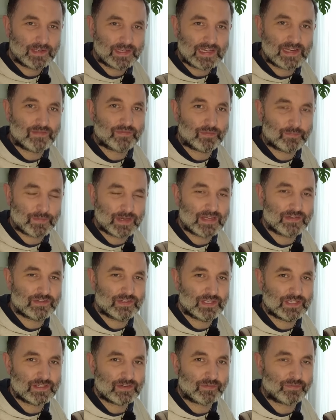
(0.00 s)

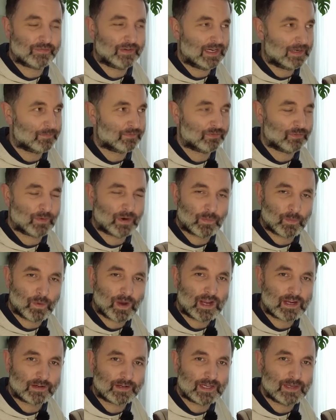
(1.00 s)
information in your frame, so a
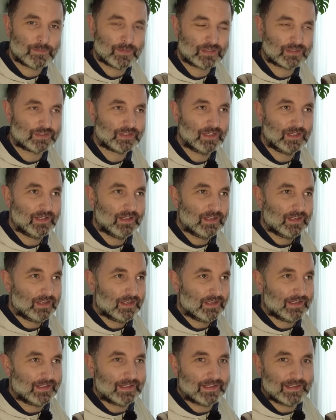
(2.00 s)
wider image,
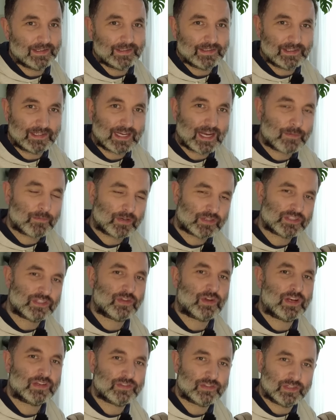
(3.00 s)
the camera
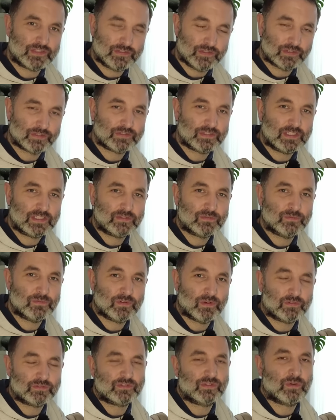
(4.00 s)
starts adjusting to
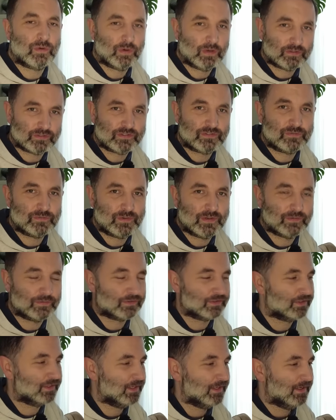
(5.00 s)
those colors, to
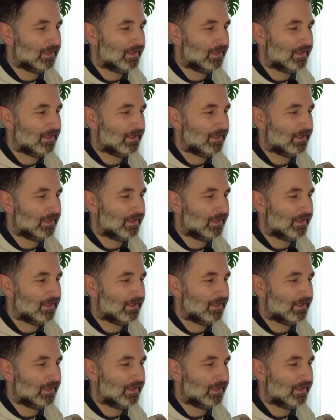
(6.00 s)
those